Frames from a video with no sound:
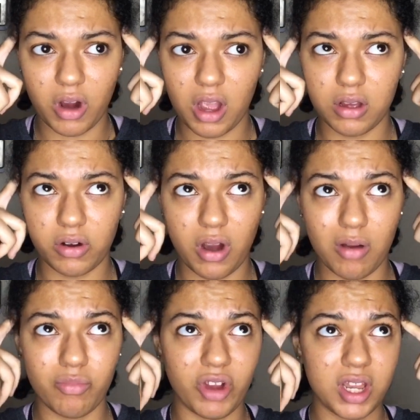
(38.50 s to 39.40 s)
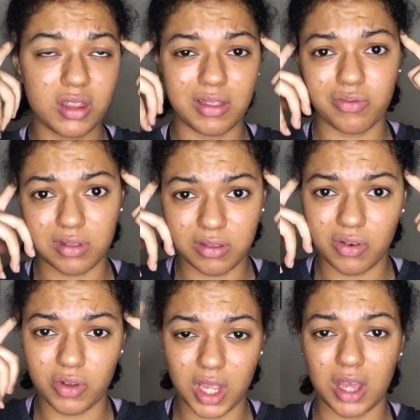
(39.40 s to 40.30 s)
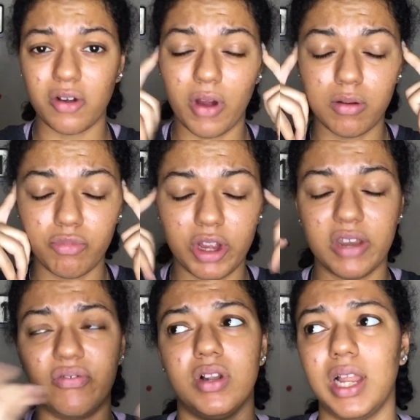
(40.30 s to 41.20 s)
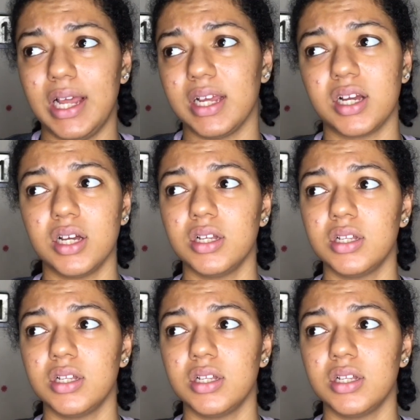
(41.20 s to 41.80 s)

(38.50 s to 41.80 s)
a crown braid, that's what it's called, yeah, a crown braid for like,